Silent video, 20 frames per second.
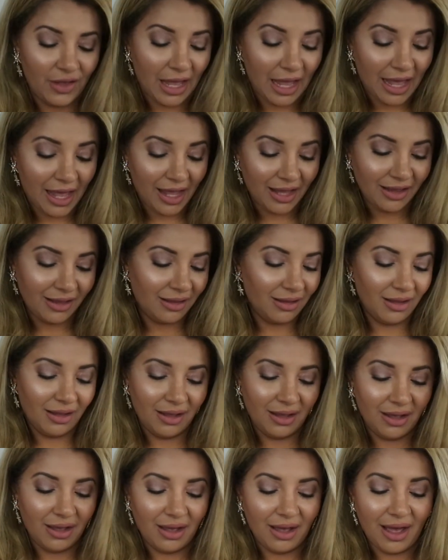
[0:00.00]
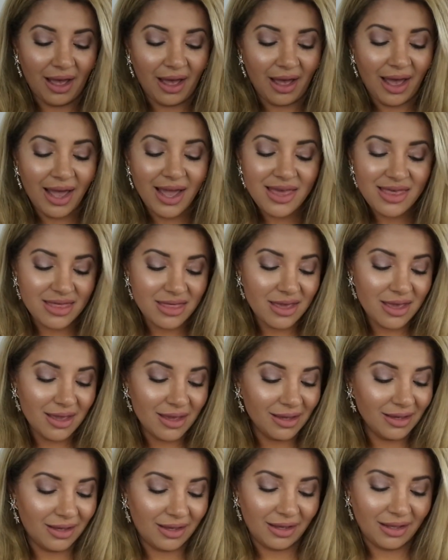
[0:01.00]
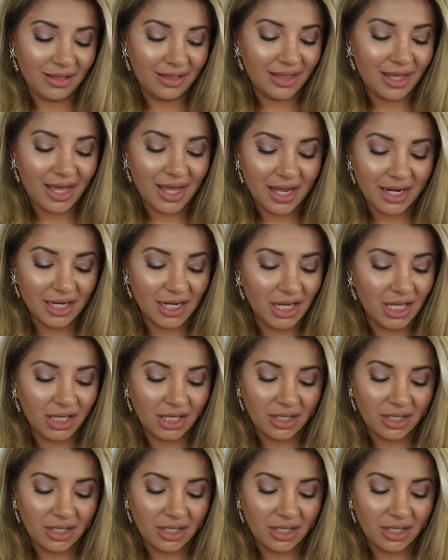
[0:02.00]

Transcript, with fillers: And I think that